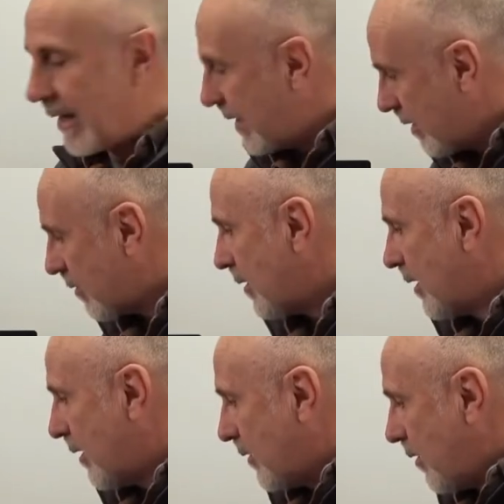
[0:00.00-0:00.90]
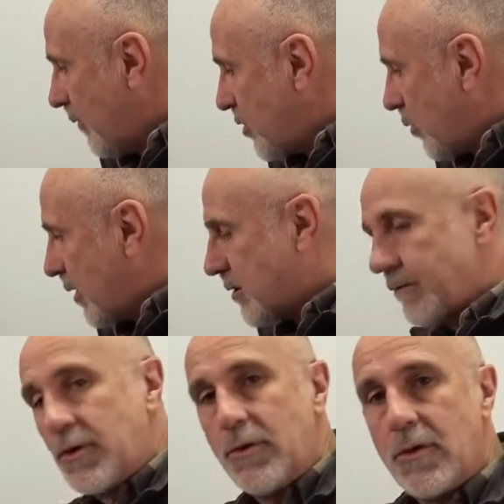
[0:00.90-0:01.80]
Here you have a choice
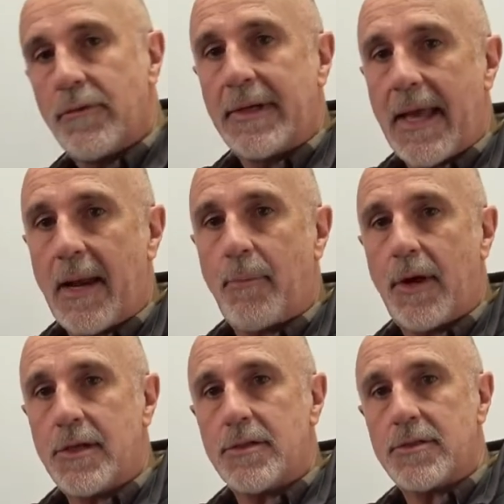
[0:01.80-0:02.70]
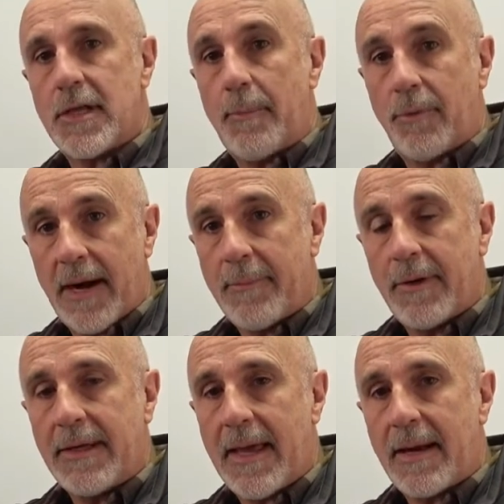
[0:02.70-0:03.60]
of two different calibrations, a
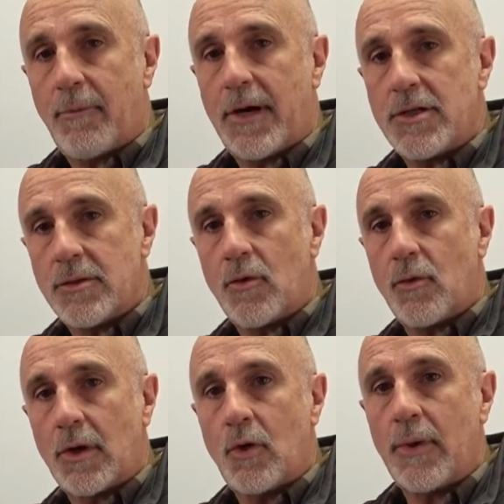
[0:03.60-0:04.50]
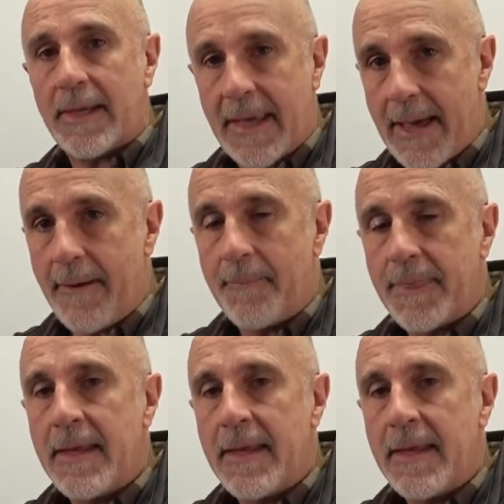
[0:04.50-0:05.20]
primary calibration or a quick cal.